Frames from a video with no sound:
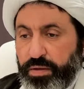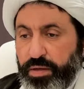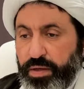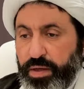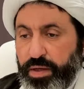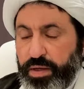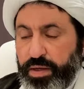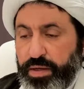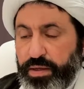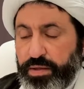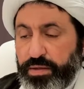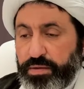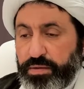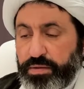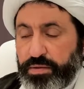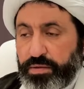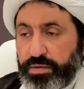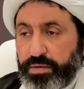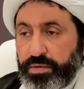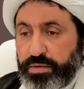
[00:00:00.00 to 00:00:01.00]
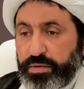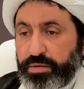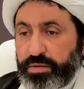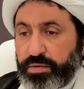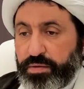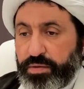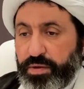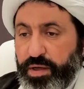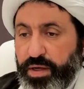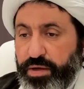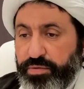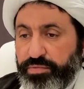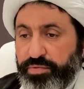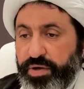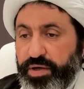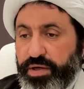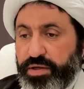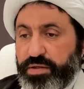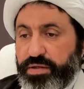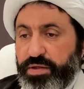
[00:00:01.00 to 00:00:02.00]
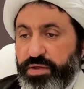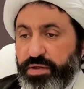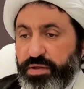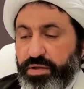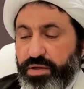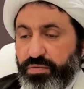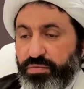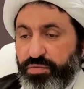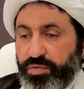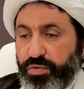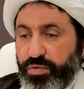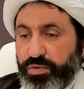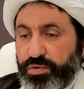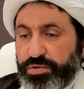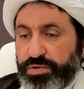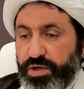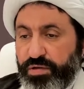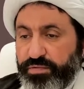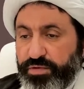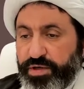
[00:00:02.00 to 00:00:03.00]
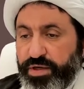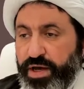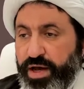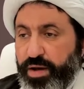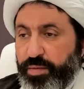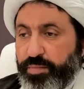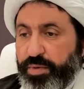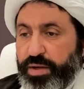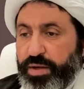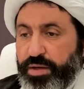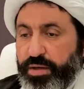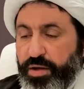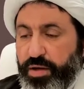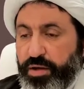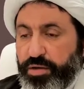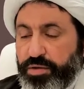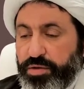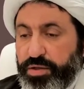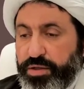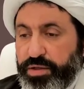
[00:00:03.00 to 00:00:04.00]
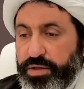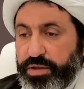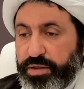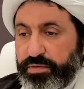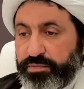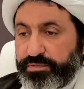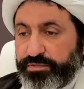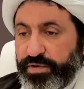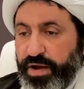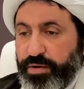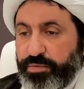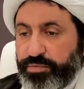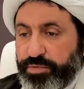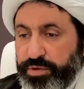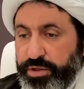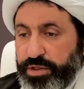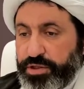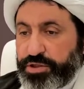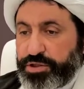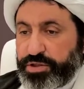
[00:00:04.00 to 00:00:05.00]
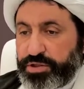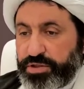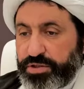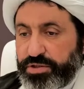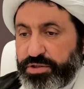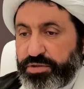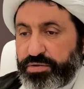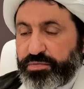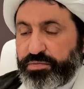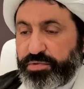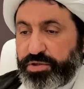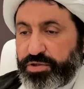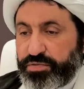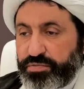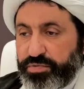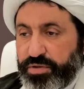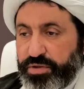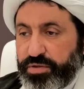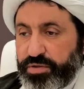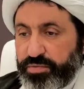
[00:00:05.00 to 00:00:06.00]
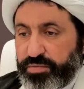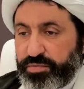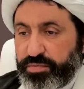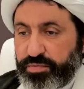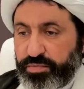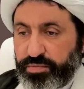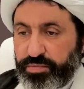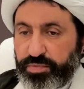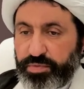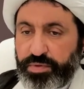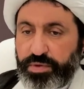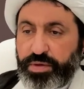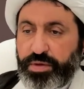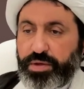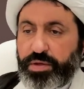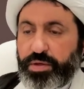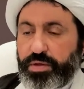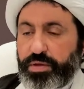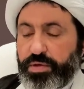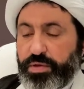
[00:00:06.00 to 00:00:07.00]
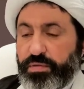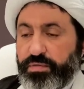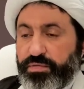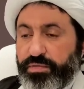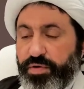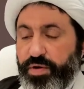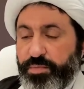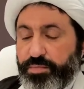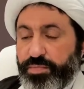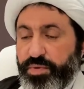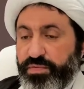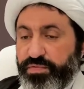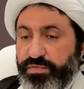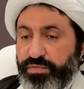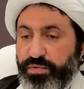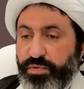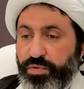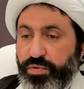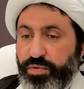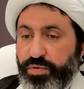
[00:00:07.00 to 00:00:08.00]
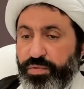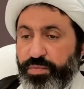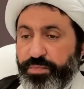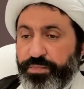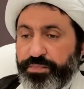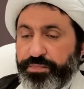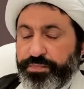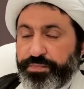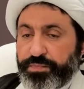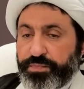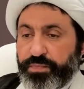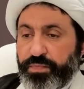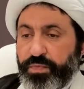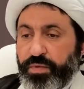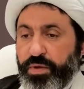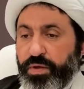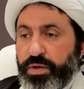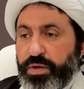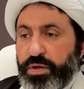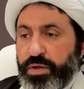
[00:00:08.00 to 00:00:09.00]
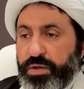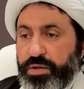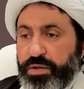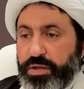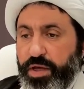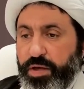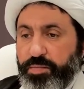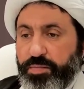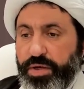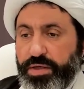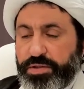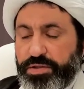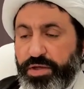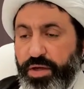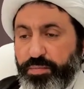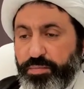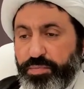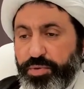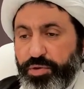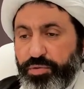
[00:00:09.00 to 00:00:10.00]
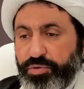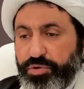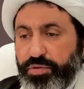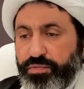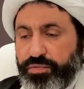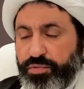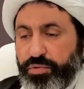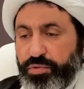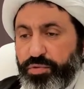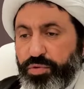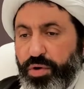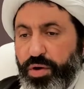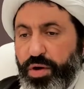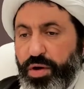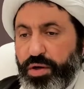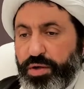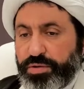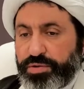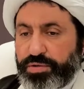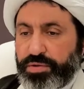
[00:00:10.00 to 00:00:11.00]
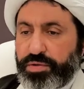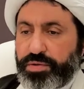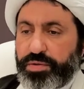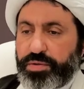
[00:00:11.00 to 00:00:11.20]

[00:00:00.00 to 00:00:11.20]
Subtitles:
and erecting the walls of Kaaba on the foundations which were from before, they made some beautiful du'as.